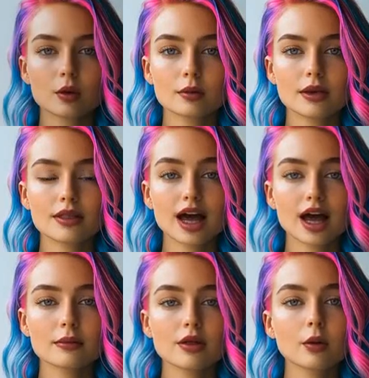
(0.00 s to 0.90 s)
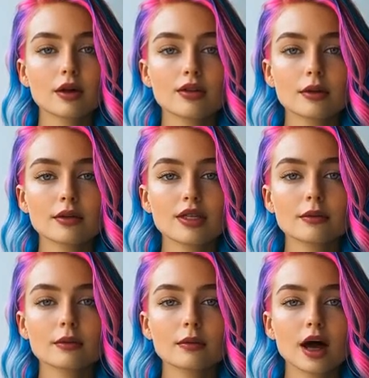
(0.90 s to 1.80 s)
the user needs to modify the
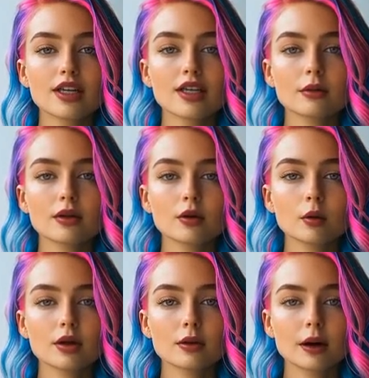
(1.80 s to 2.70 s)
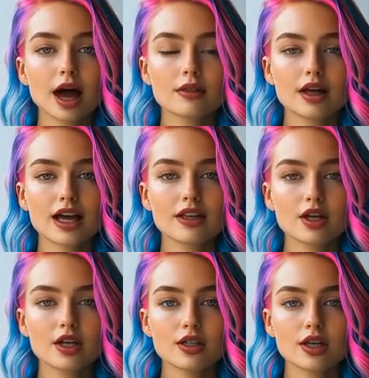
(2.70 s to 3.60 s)
layout XML file to
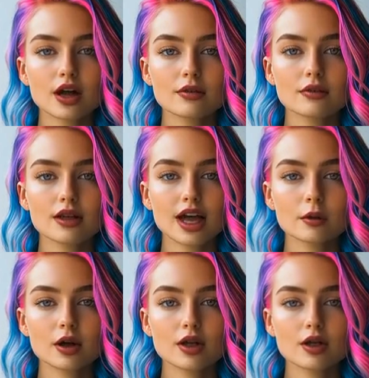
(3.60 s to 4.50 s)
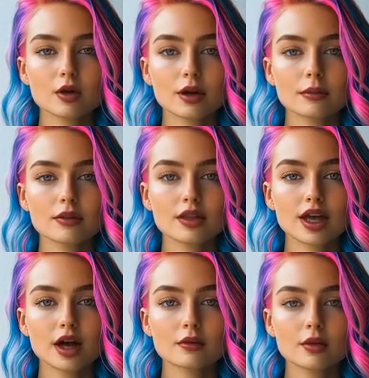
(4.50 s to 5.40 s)
include the new transparent overlay.
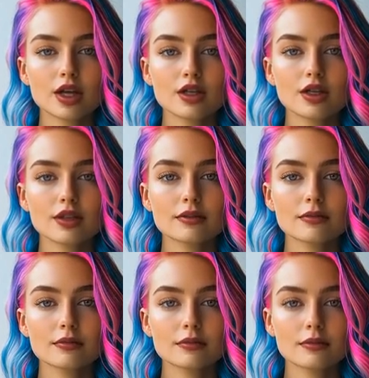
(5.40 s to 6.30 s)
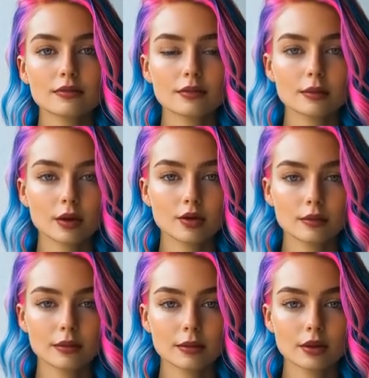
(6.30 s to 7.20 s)
This will allow the
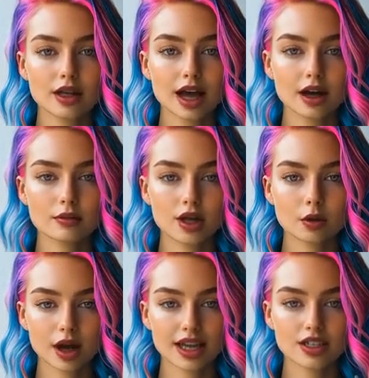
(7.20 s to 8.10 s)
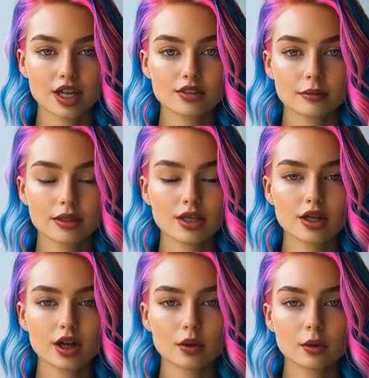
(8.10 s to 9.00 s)
custom view class to be displayed
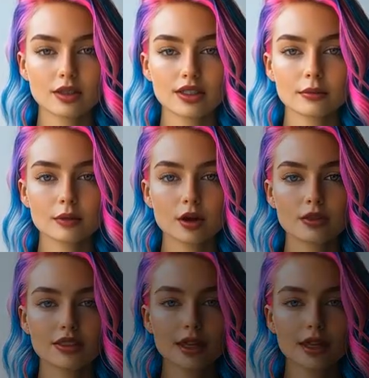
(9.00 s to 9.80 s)
on top of the camera